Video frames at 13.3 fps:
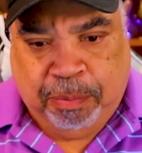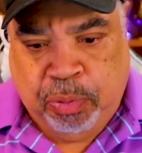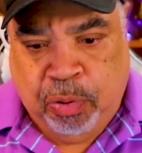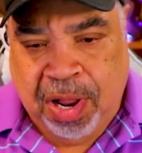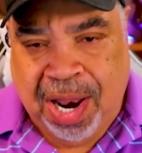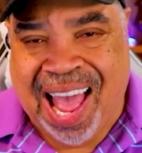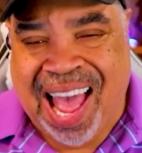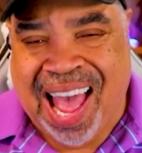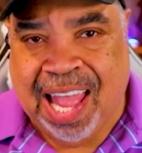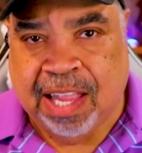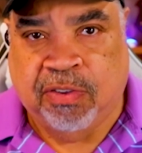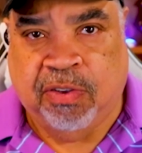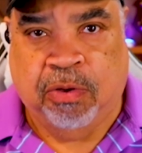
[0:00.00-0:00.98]
put
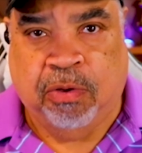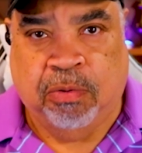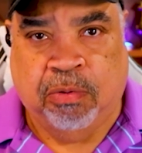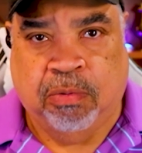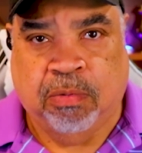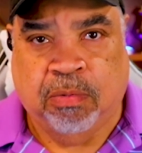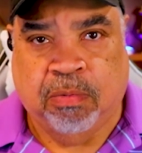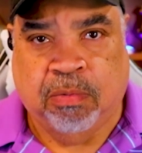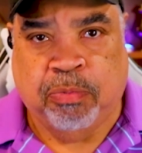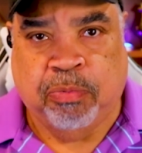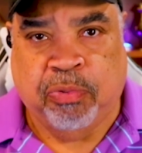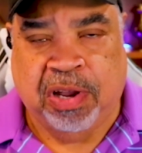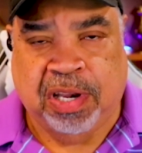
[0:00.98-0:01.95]
onto
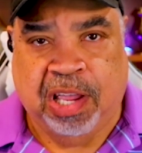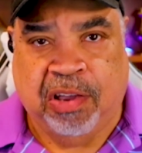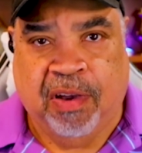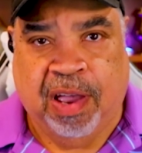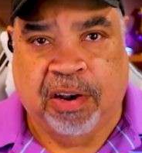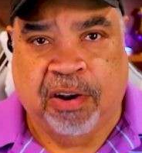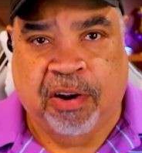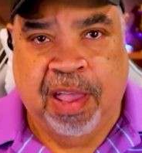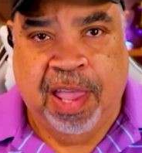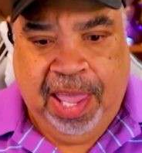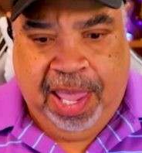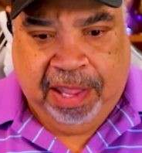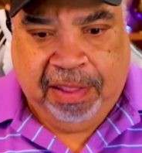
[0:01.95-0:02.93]
Brittney Griner
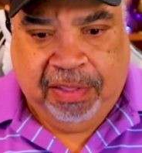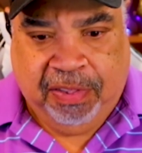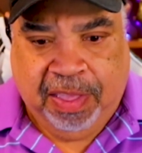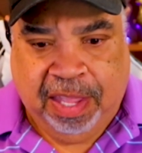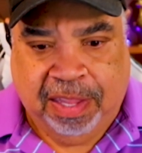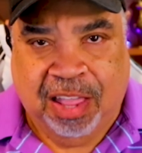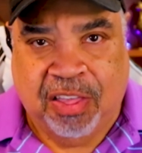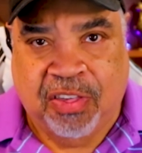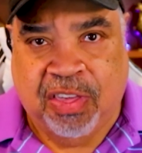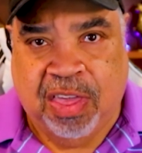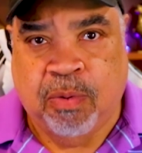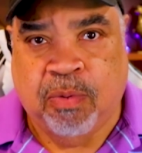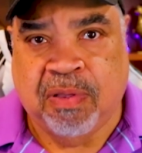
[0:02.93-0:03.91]
and said that
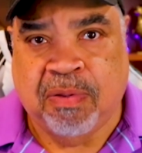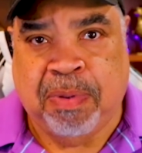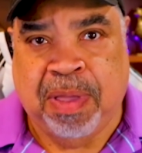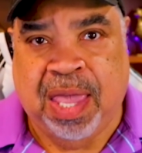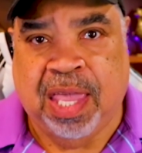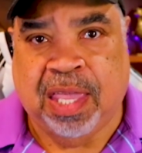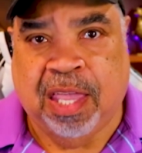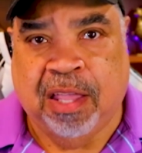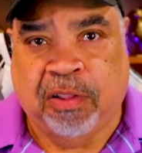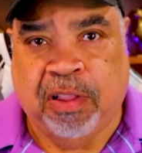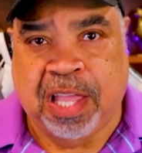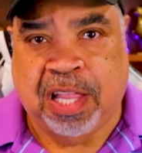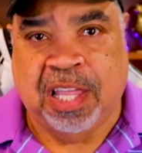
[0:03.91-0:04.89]
she was being
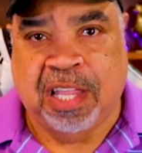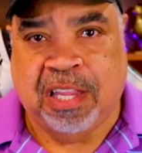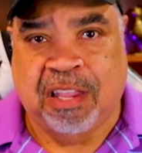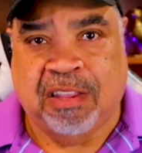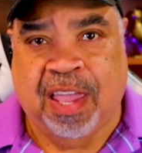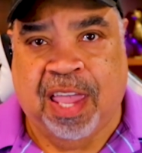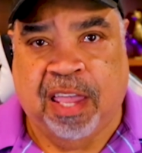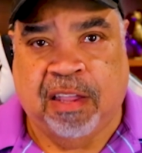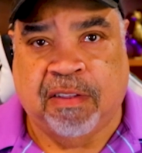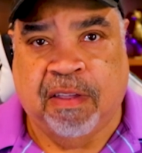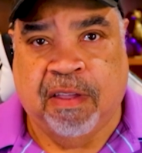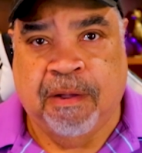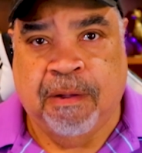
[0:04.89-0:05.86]
illegally
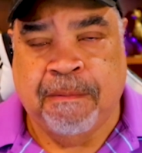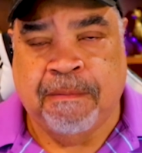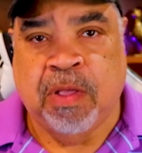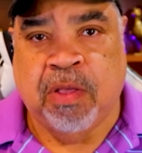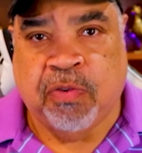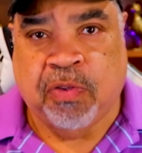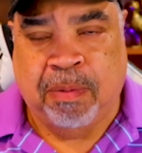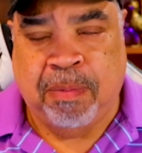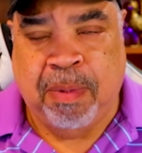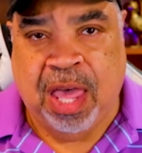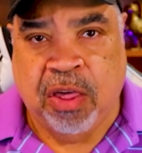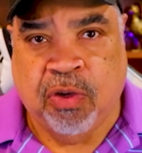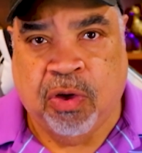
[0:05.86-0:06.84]
detained. So let
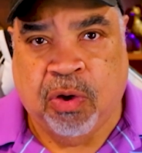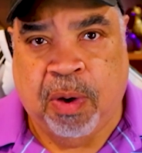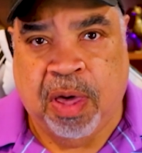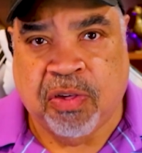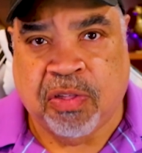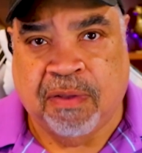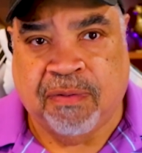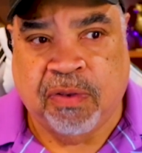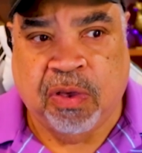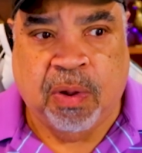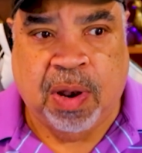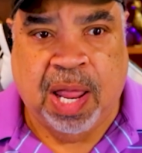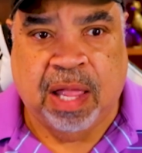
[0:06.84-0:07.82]
me ask you a question. If you
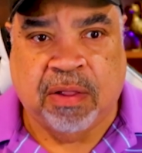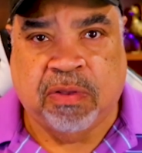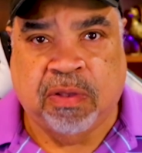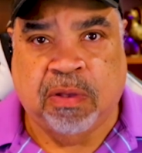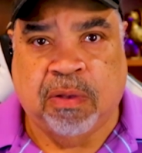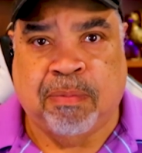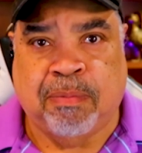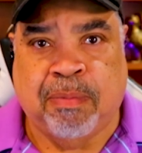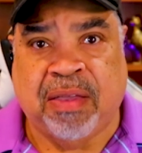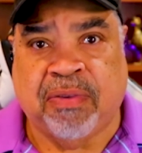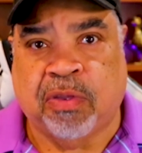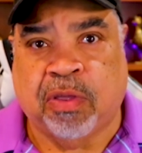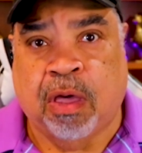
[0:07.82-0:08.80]
go down to
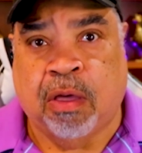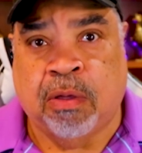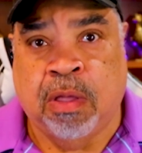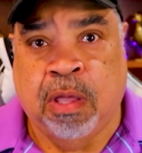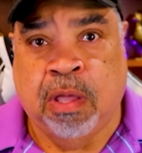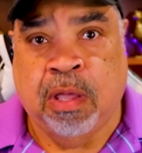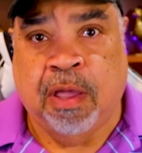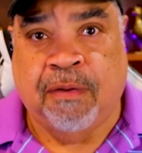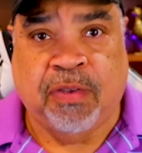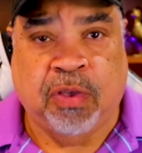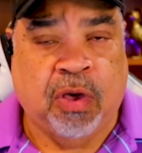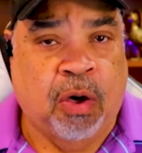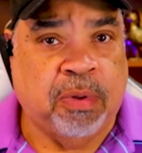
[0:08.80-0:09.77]
Mexico,
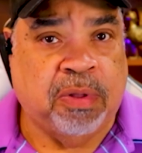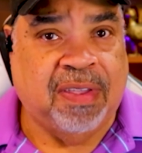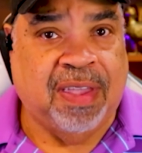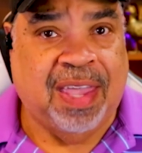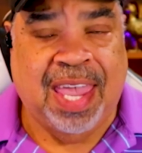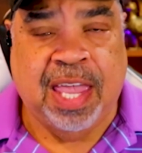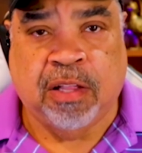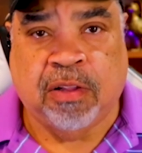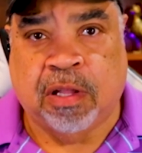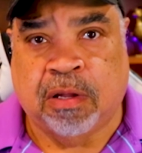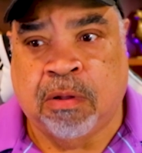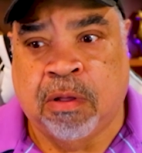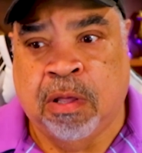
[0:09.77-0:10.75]
if you go into
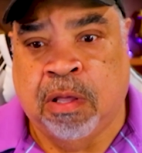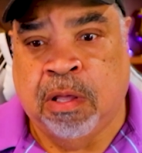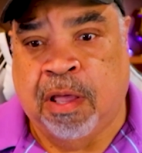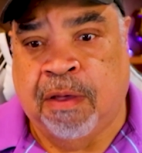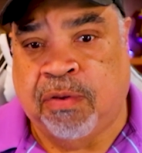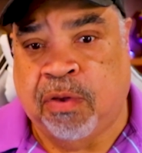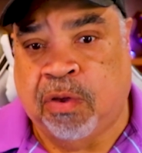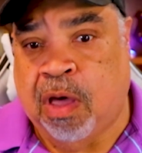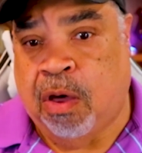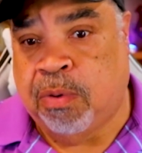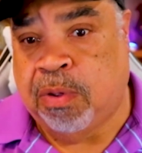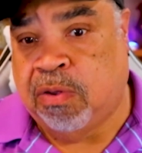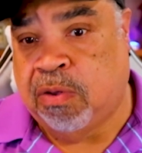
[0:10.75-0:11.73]
England, if you
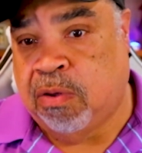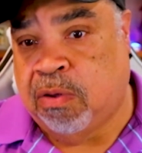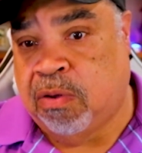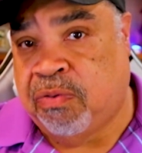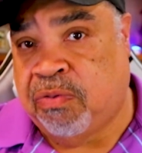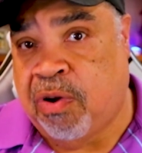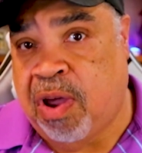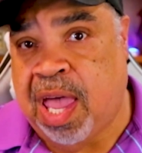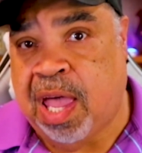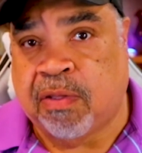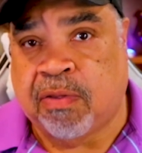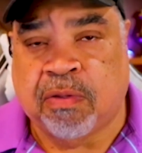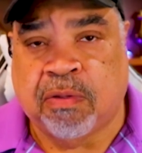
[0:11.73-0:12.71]
go into
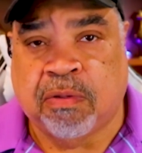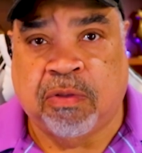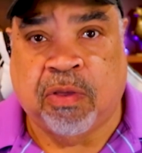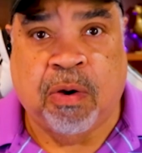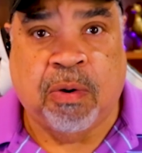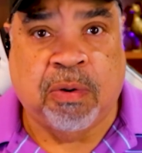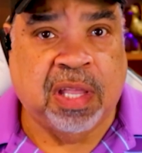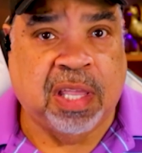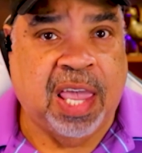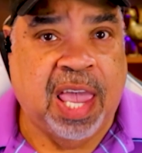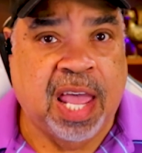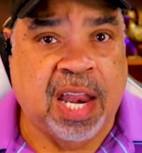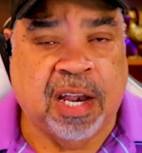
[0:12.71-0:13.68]
France, you go into
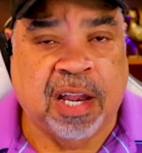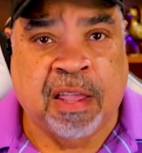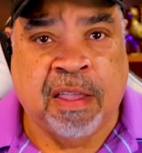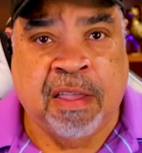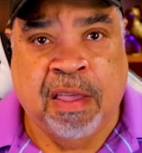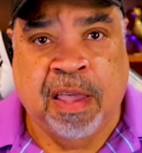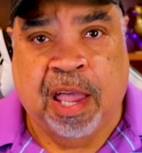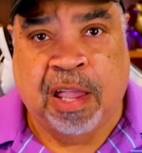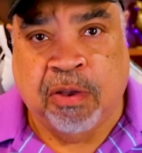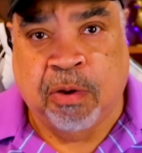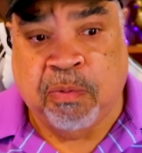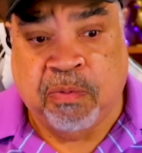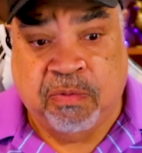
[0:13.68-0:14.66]
Canada,
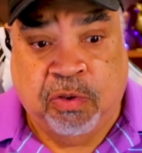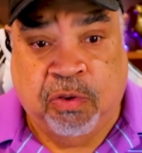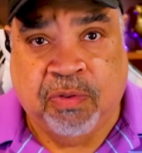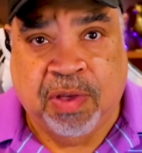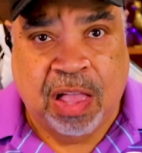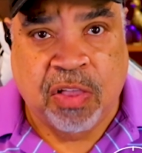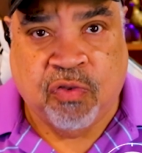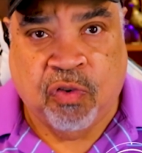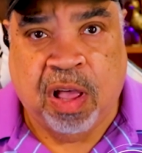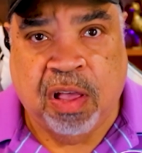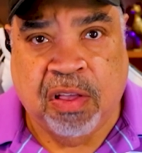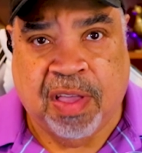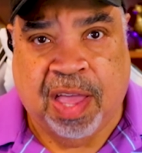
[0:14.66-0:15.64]
and you've got
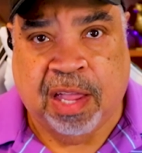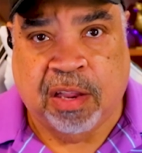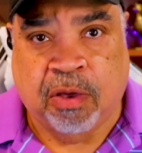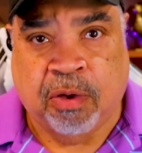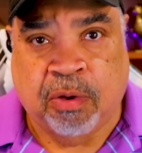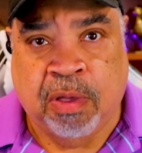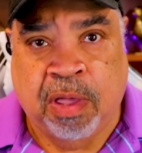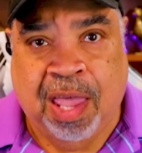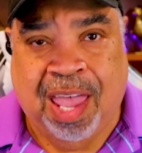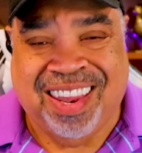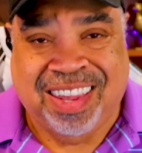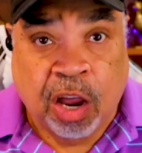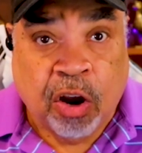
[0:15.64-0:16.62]
drugs on you,
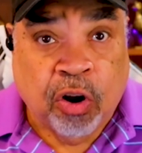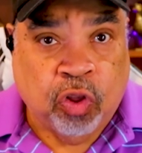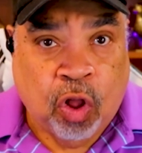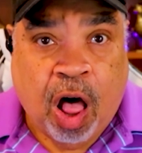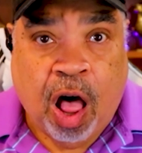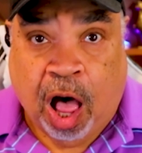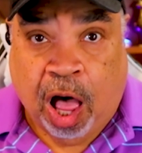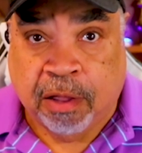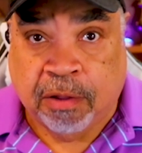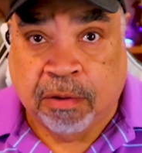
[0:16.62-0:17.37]
and their law